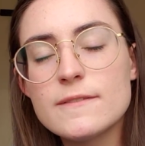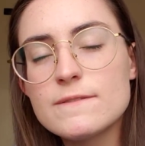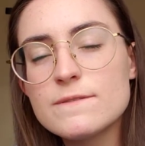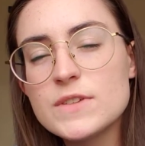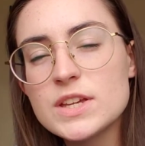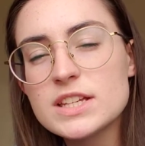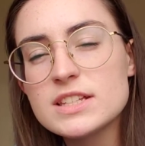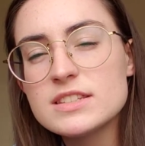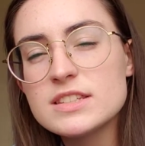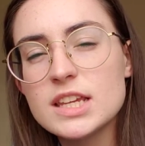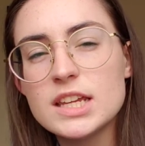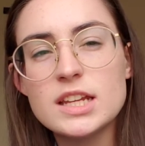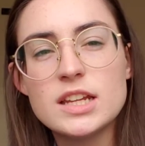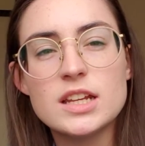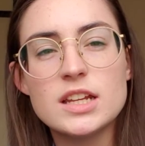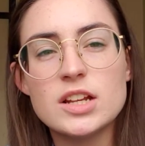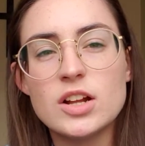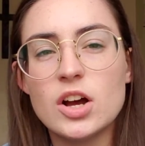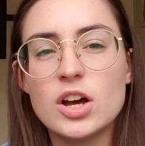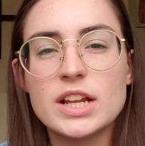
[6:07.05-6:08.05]

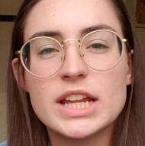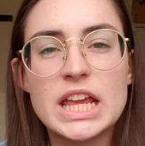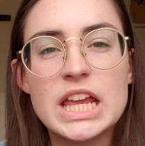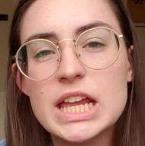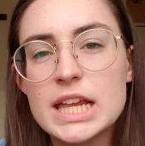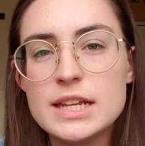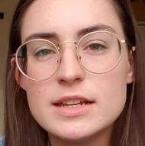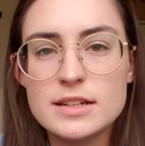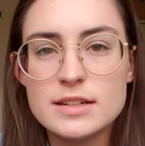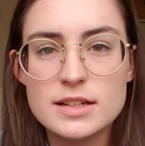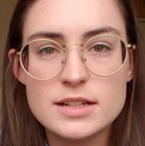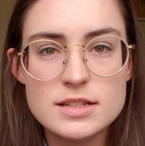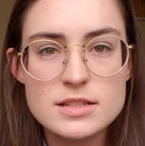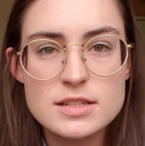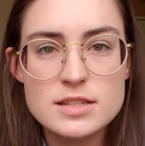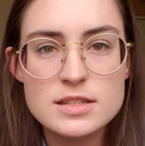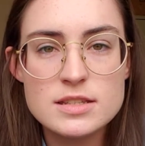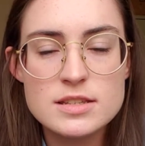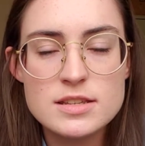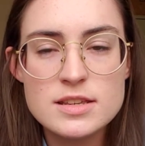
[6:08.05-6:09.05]
fixated on hating
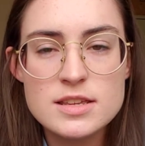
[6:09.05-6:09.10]
us